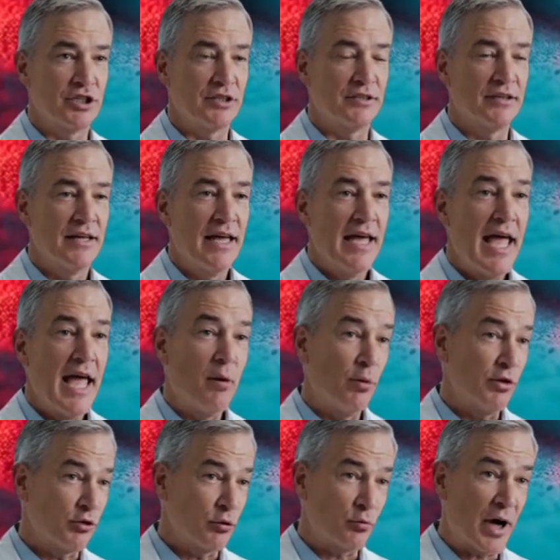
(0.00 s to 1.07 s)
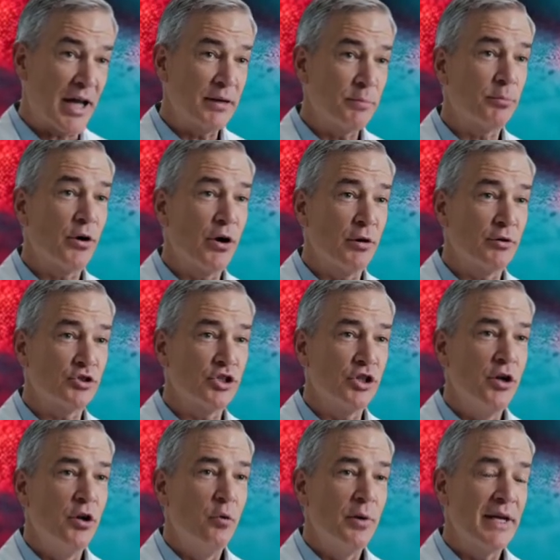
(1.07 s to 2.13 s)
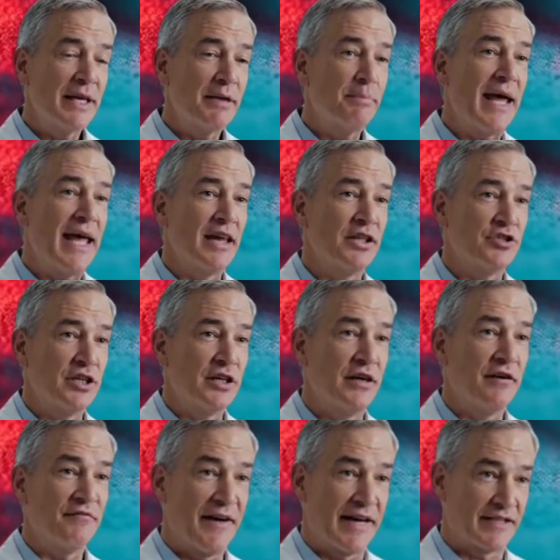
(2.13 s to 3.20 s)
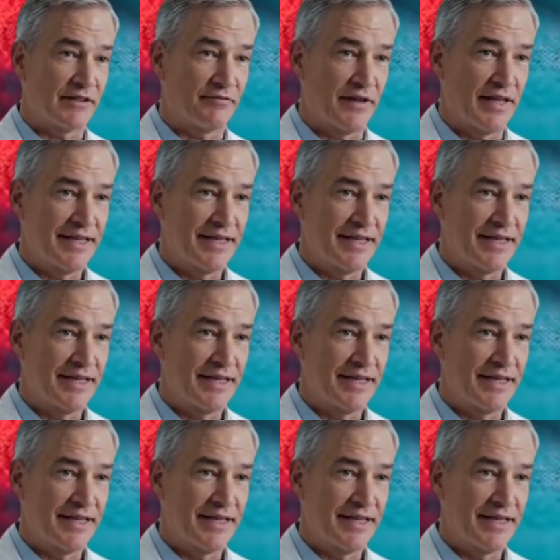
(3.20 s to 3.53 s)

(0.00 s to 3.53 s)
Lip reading: eat artificial food, work under artificial light,